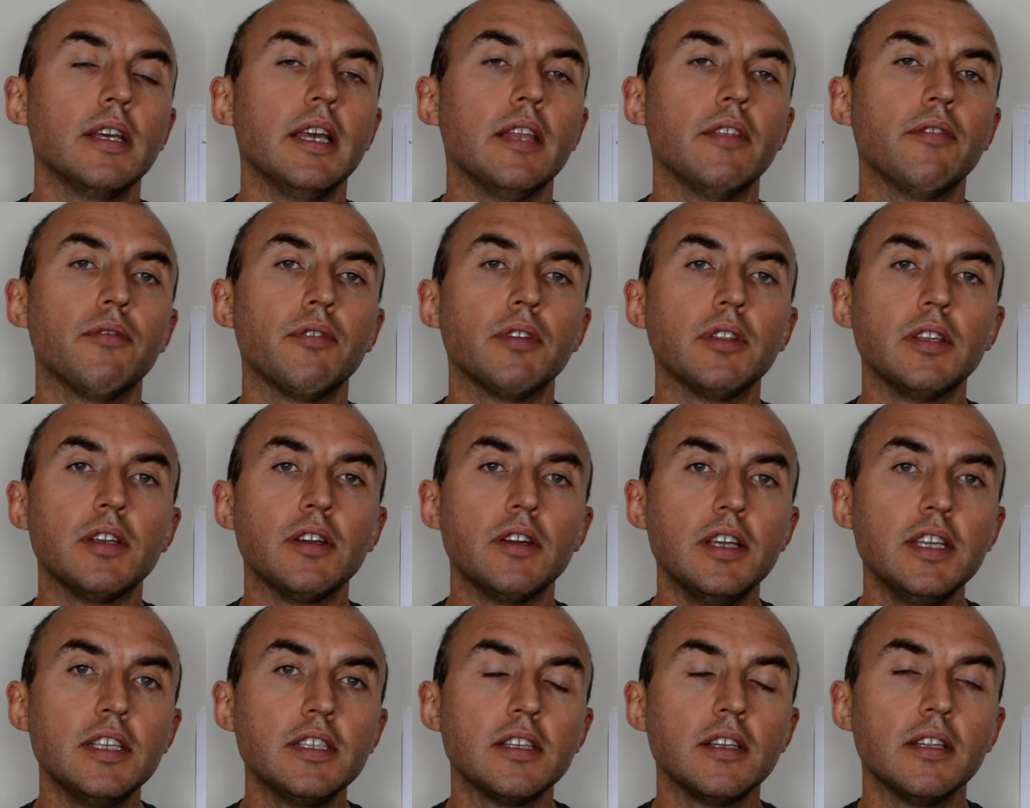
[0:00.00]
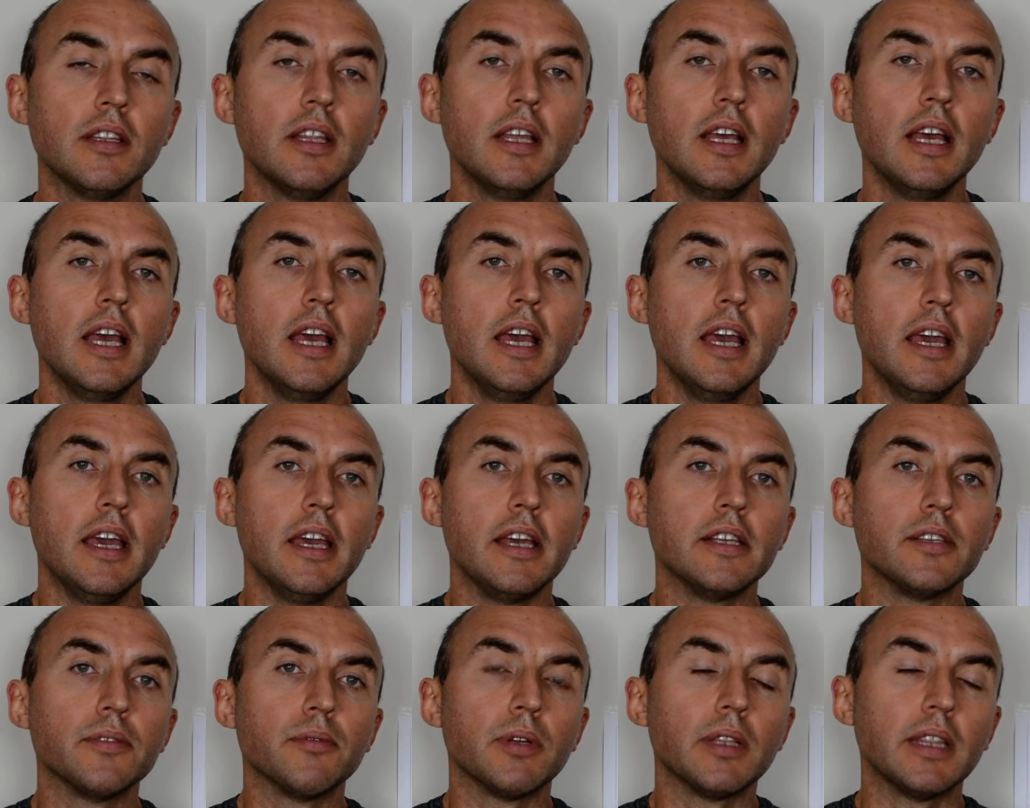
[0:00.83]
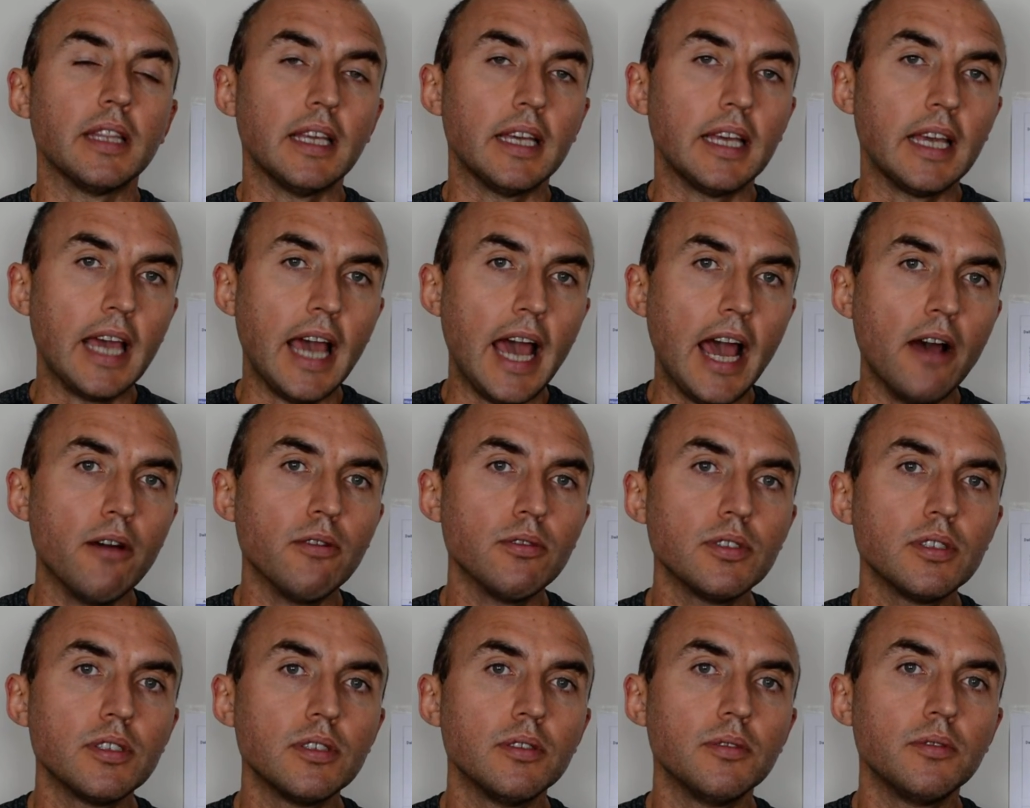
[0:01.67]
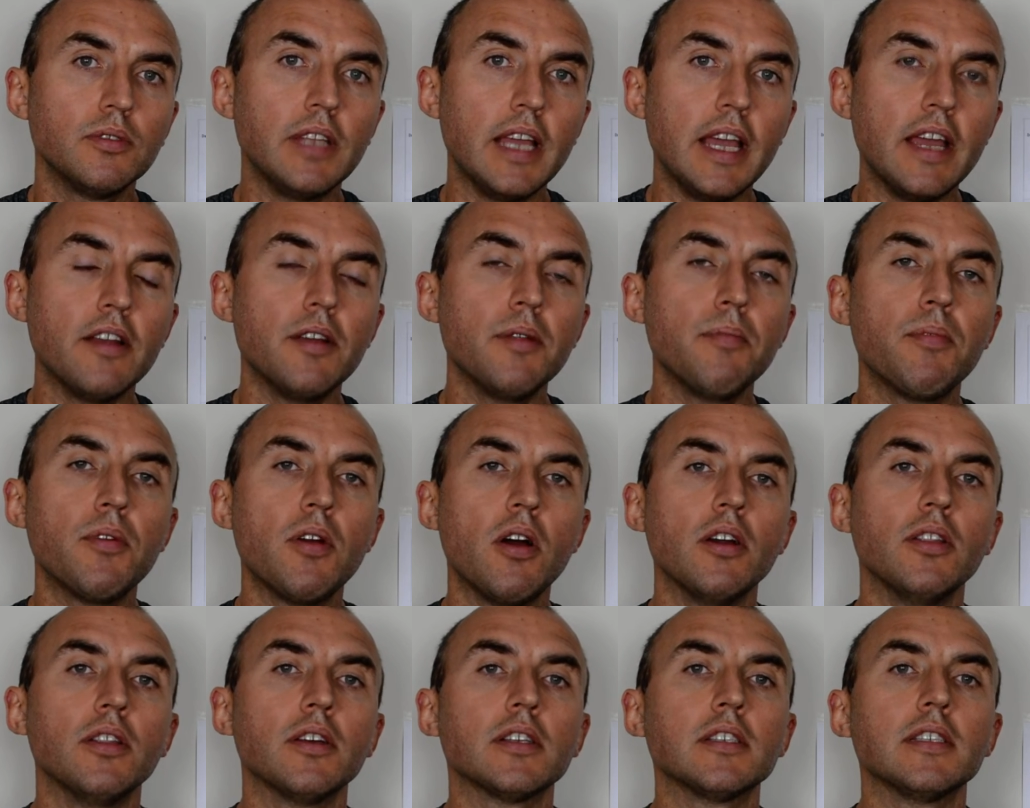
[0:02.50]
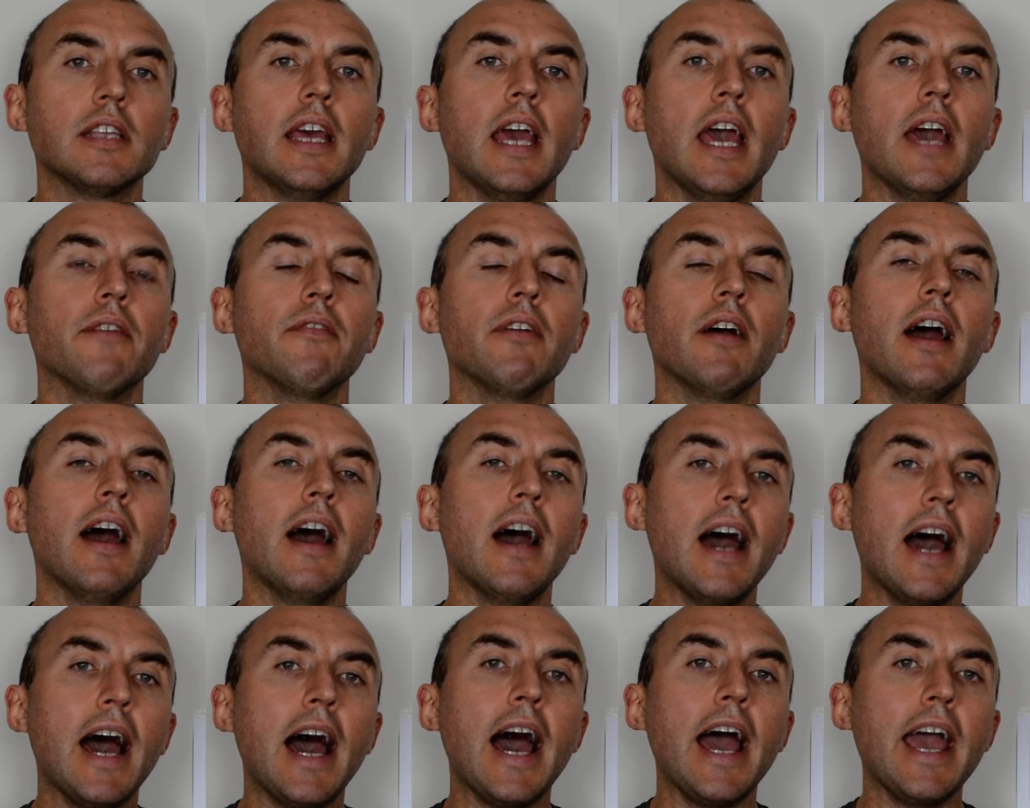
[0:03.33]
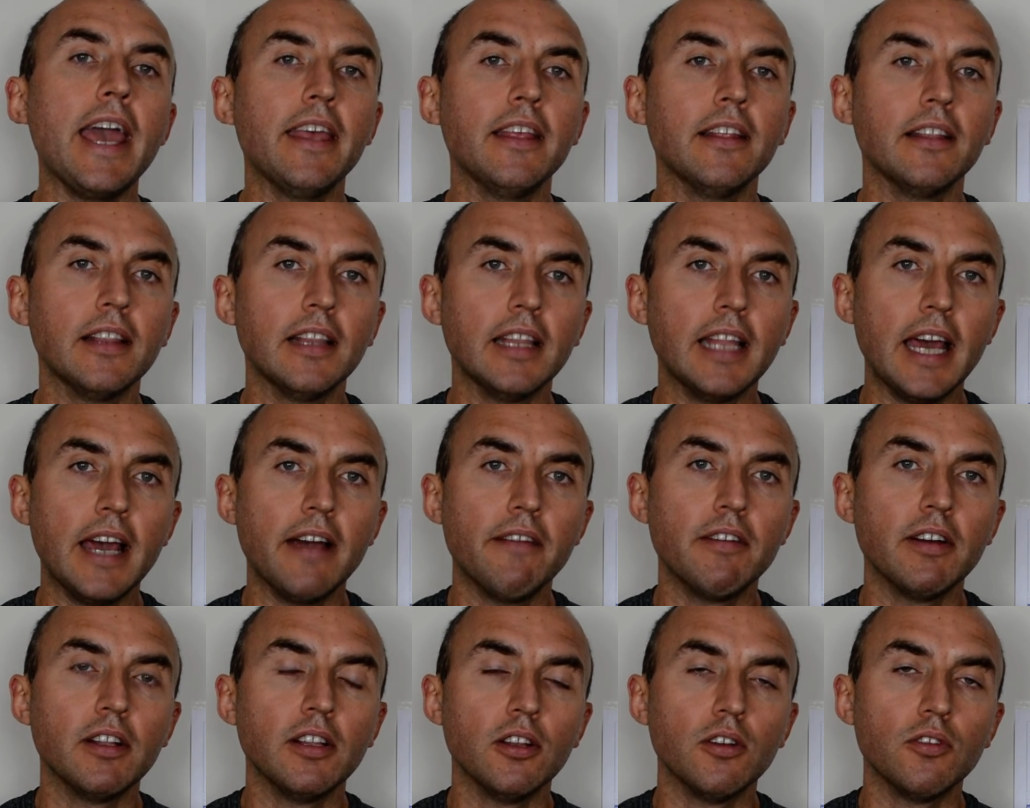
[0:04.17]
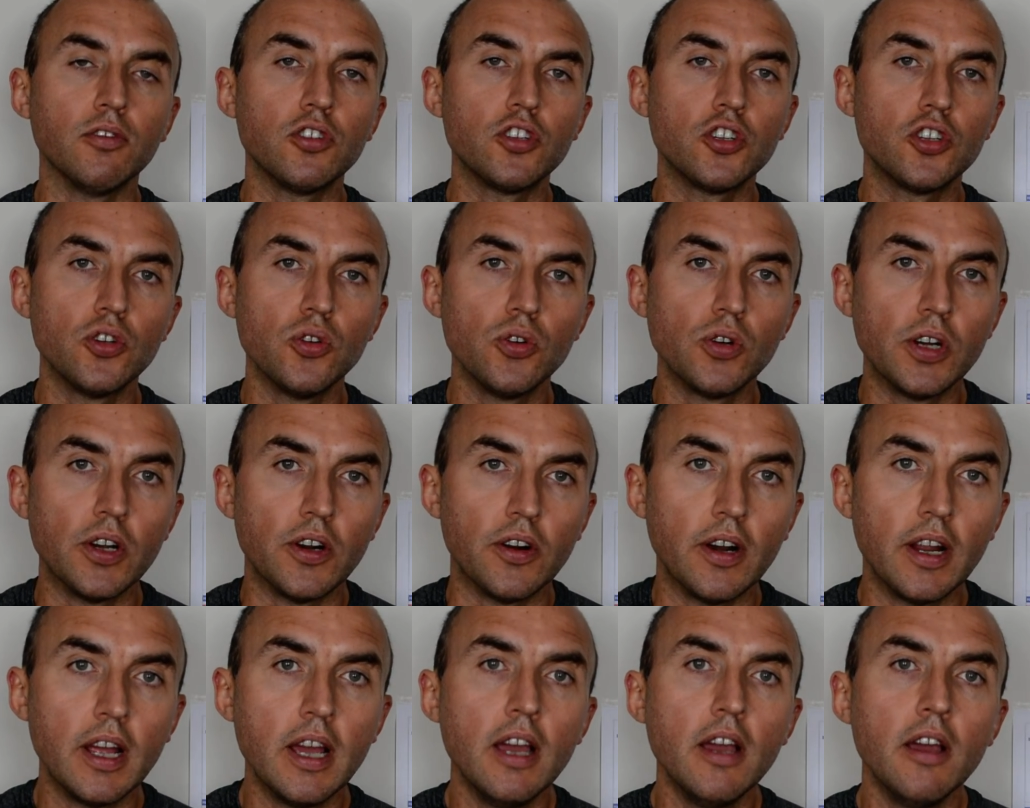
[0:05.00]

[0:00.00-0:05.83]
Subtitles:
And for the reason is what the cows' dairy products, they have a high level of sugar.